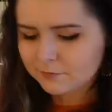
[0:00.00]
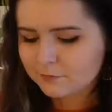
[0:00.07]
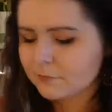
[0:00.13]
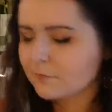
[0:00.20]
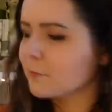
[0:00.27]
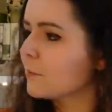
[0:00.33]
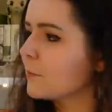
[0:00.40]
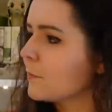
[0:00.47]

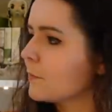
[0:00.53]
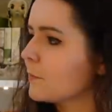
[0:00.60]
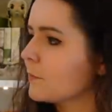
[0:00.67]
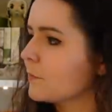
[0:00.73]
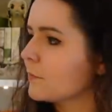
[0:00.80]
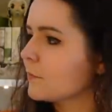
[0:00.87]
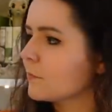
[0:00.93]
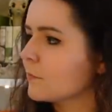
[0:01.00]

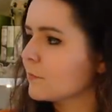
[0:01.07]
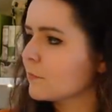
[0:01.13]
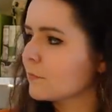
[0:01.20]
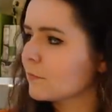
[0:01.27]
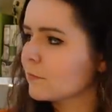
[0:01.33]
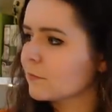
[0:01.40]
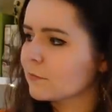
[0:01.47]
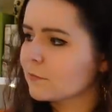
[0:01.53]

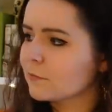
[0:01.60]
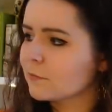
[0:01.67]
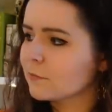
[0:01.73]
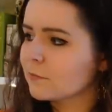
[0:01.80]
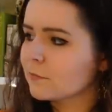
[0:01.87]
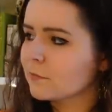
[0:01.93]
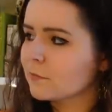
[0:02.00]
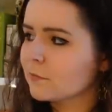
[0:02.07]

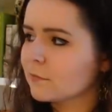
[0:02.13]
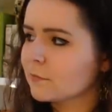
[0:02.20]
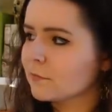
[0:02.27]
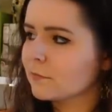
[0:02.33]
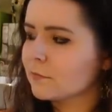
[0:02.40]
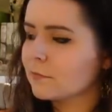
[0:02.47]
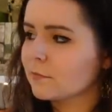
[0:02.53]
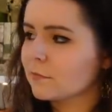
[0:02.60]

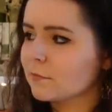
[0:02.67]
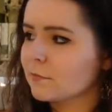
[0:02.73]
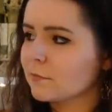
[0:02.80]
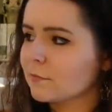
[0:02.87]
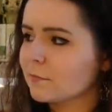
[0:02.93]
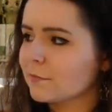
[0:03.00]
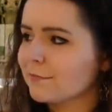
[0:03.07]
No words are spoken by the person on screen.